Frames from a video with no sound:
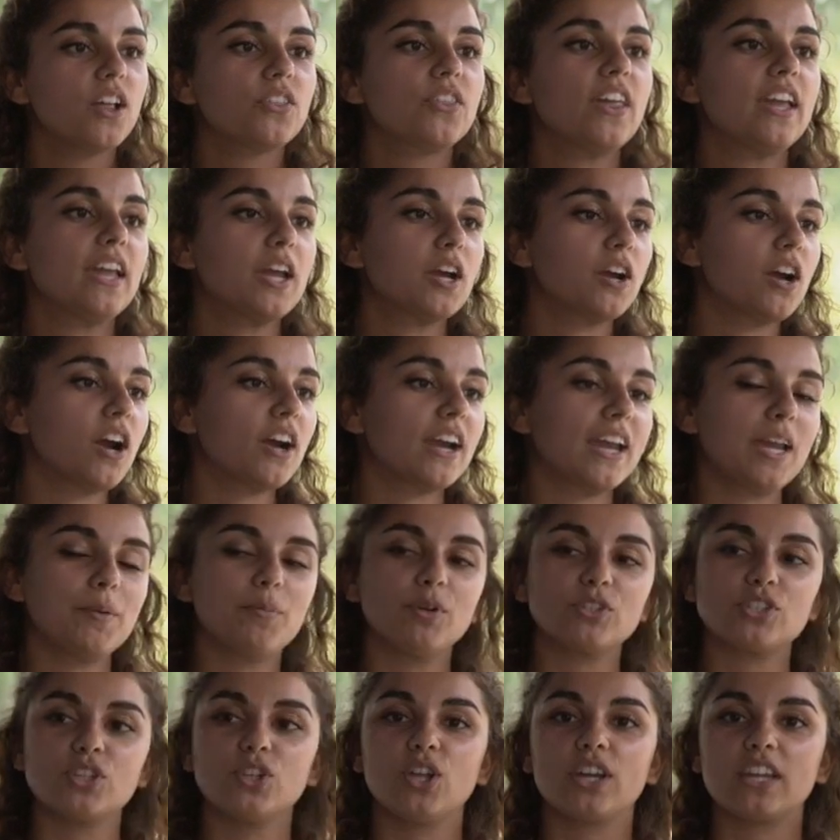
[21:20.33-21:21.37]
they are
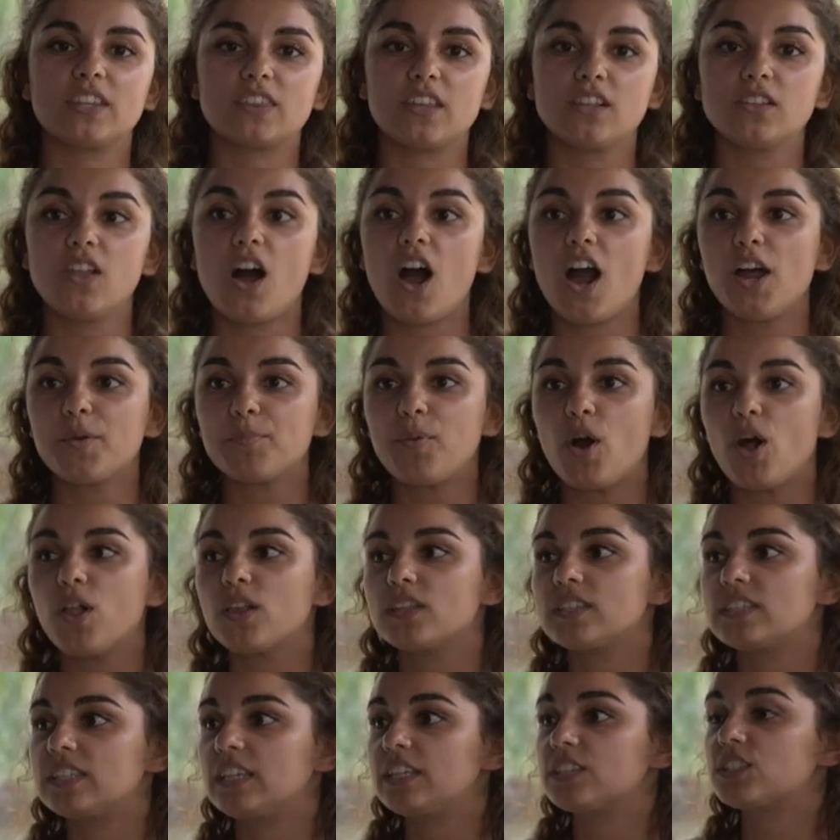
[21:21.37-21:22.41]
able to look at the law and
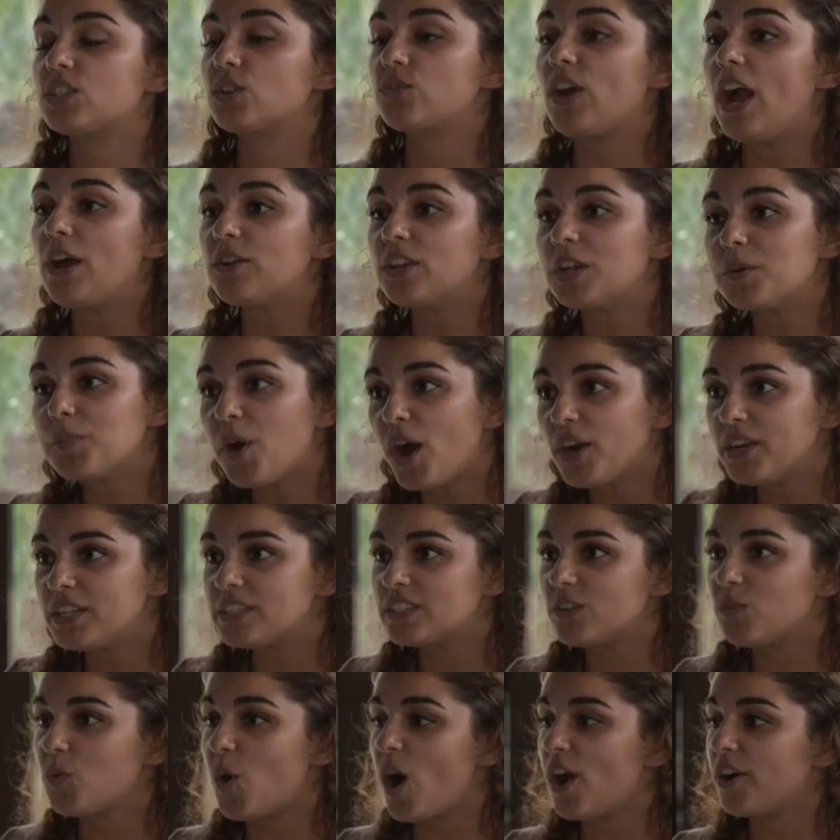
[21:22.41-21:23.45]
policy surrounding
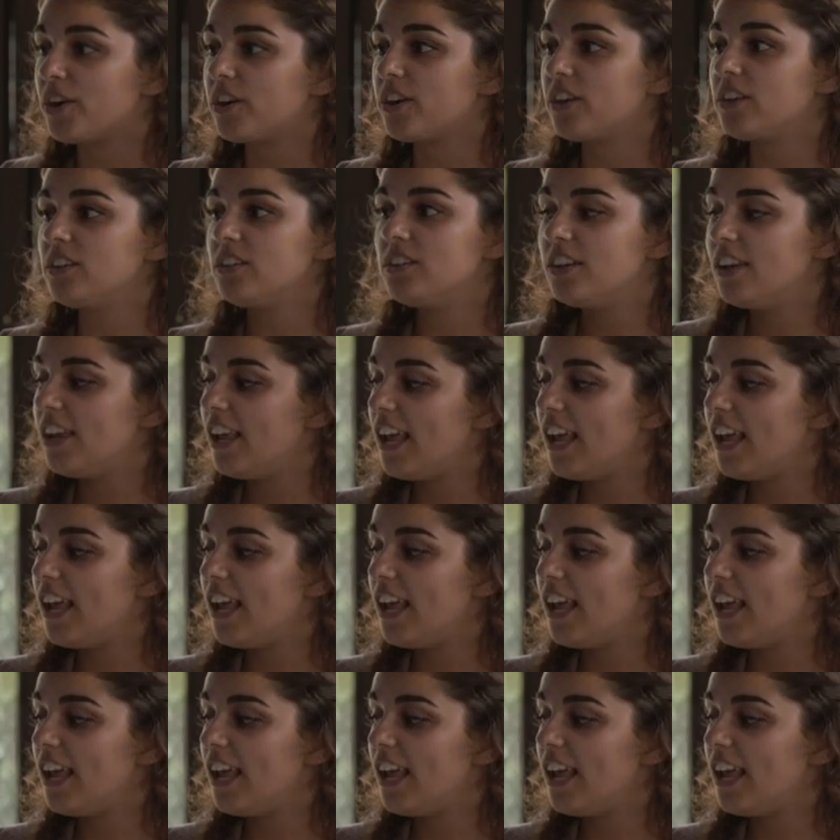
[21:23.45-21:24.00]
bodies of water.